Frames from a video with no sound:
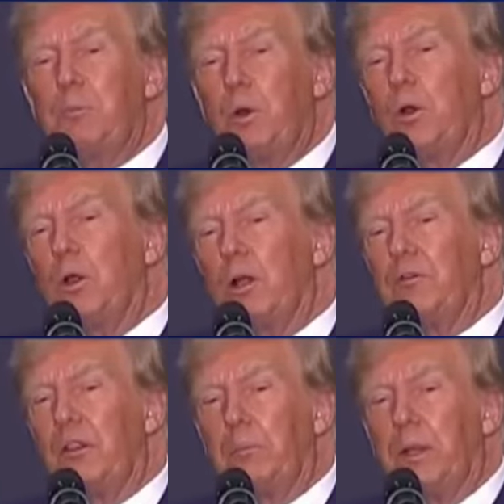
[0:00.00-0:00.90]
that are put all
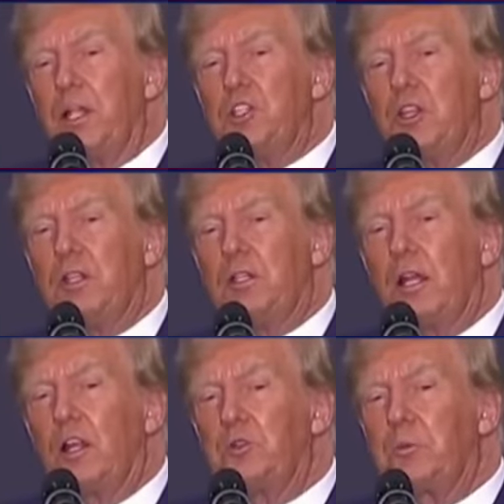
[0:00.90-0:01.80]
over the place in the
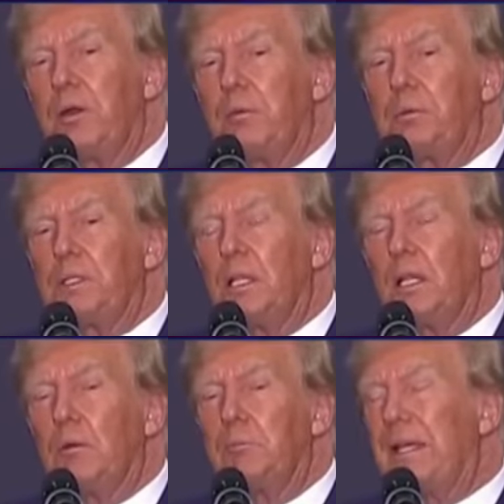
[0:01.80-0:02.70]
tunnels
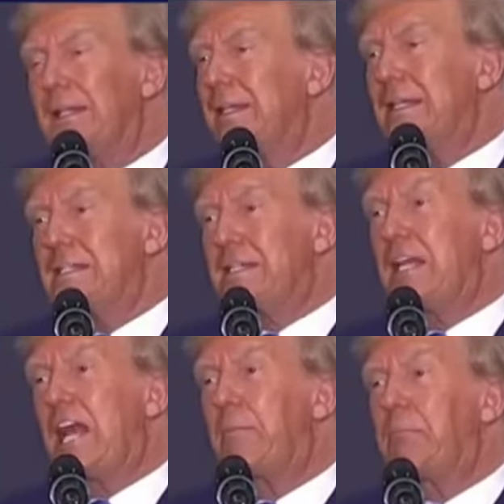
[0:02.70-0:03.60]
probably. You know, bad things
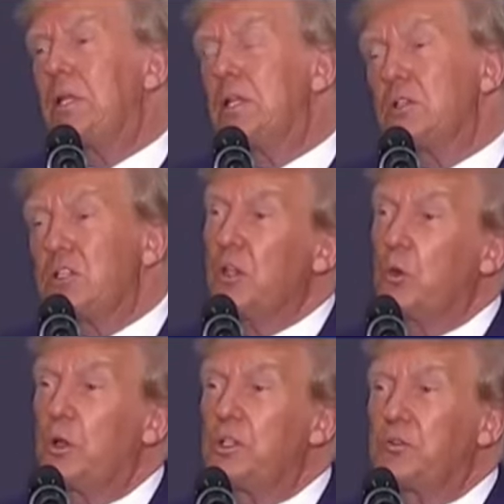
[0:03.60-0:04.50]
can happen. There's
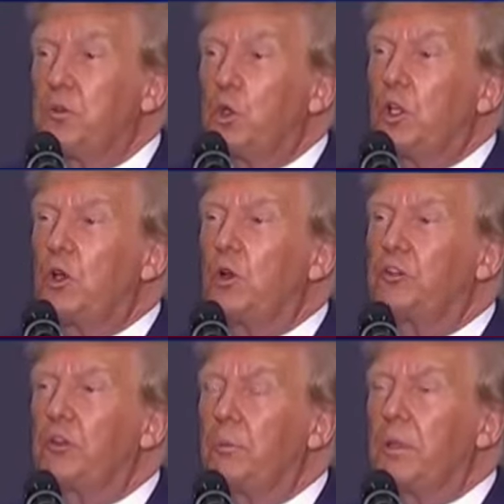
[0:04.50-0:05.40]
other ways of doing it
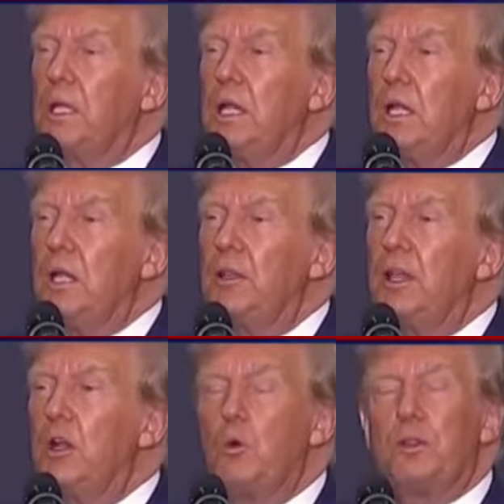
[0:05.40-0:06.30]
also, but
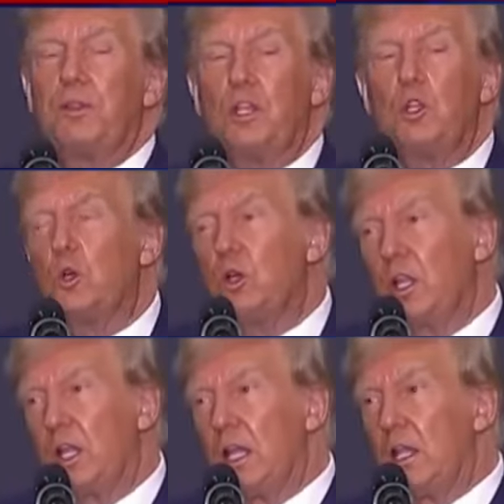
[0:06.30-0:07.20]
they know what they're
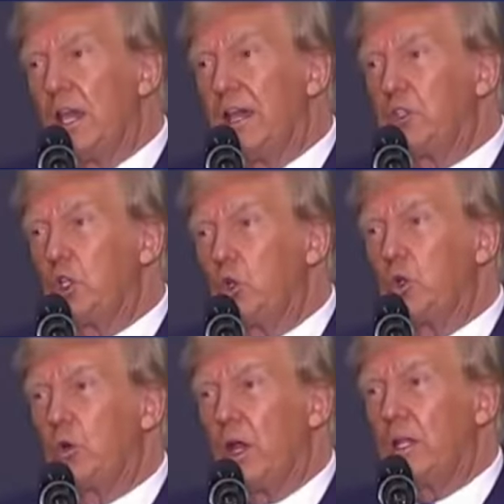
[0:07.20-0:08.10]
doing and they have to
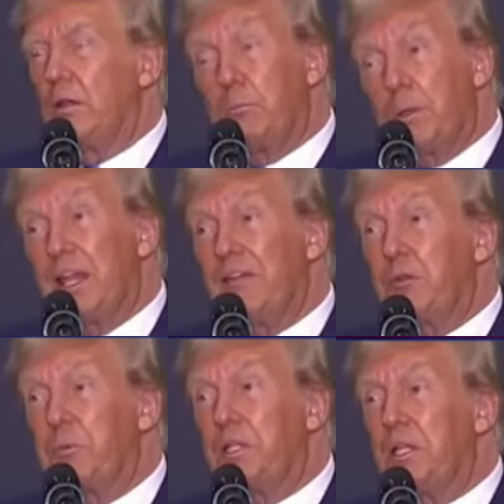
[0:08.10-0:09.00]
do it right. But they
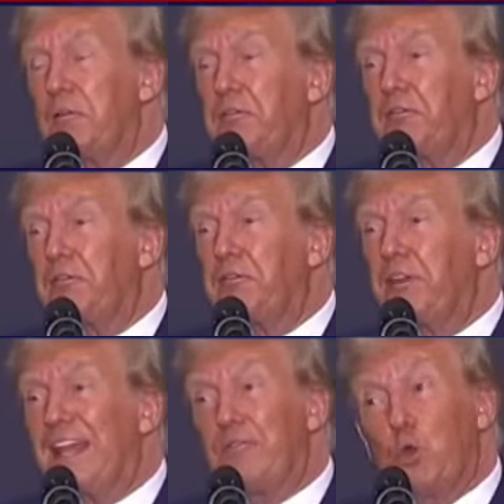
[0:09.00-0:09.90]
have to be tough
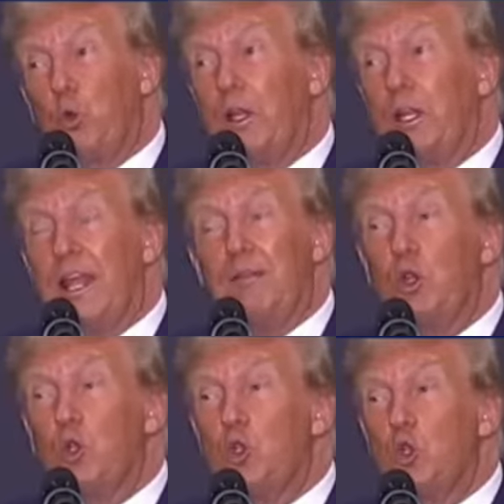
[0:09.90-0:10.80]
and they have to win. They
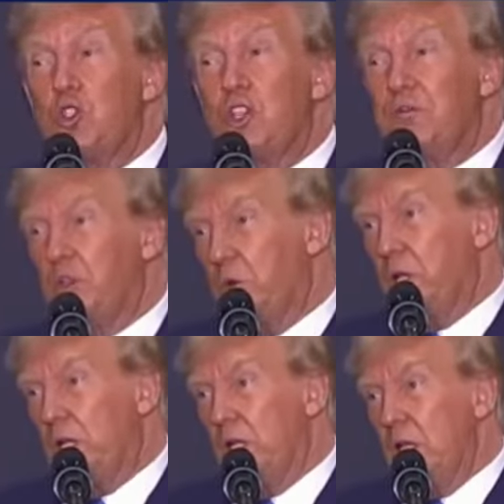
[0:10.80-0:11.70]
have no choice. They have to win.